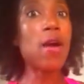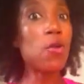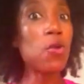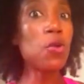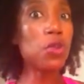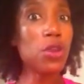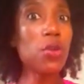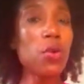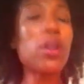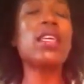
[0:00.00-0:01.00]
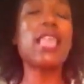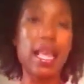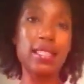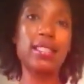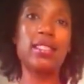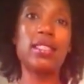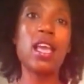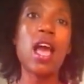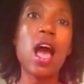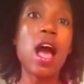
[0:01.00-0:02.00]
Who knew? Yes.
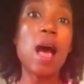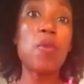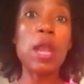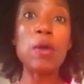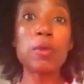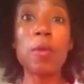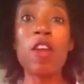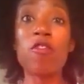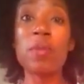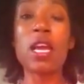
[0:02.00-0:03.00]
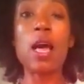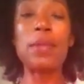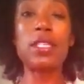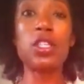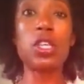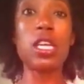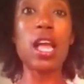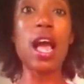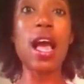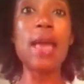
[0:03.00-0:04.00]
When I was preparing for my
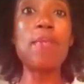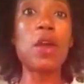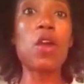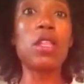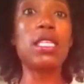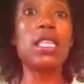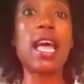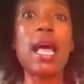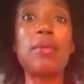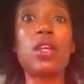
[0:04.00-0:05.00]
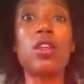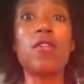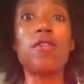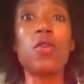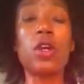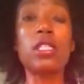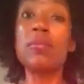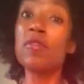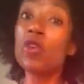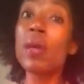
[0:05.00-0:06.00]
competition, I barely did abs on the floor.
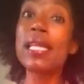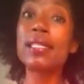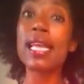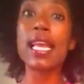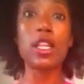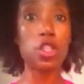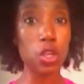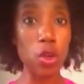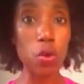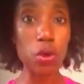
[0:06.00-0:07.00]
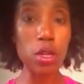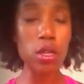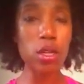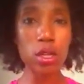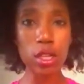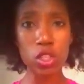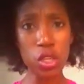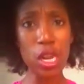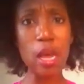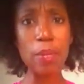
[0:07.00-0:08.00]
Some of you might say it showed, and
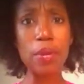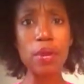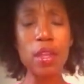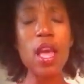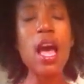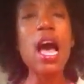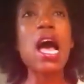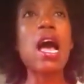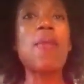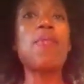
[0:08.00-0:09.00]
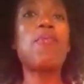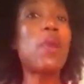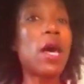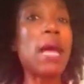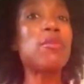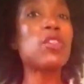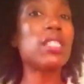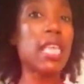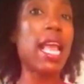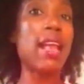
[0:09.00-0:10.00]
shut up. But I'm
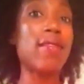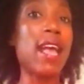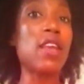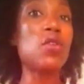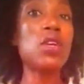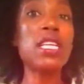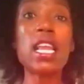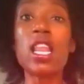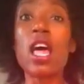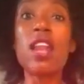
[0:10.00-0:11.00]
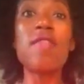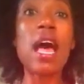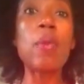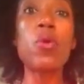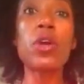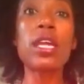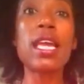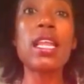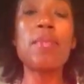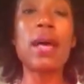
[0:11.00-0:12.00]
just saying that you can get a lot of ab work
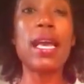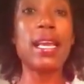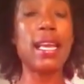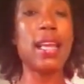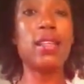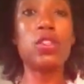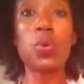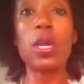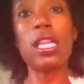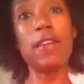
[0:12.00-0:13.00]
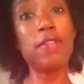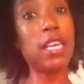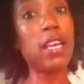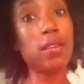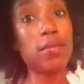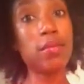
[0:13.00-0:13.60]
in by doing lifting,